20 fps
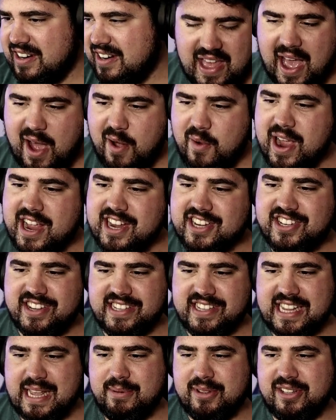In that way,
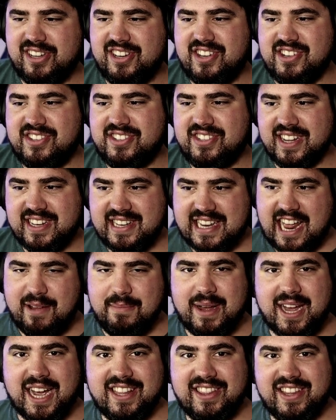she's able to just sit
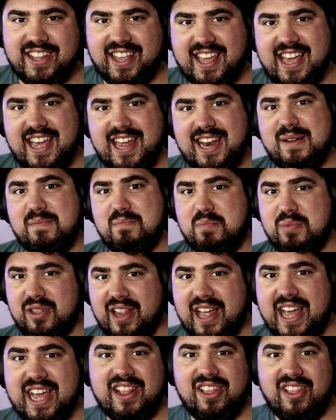down behind the kit,
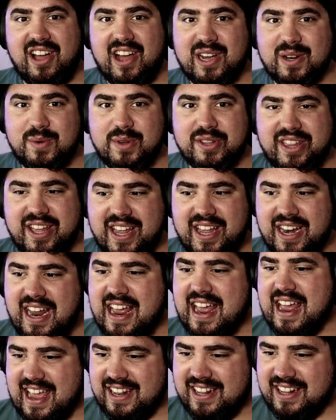play along with it,
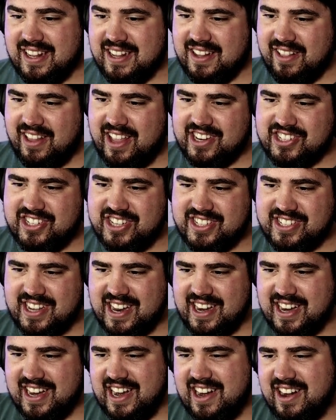and like she
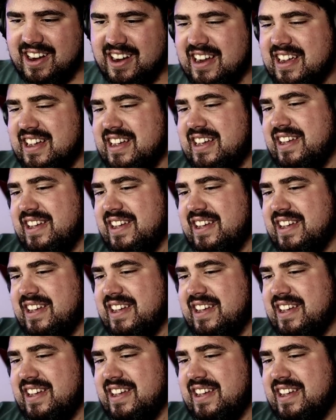said here,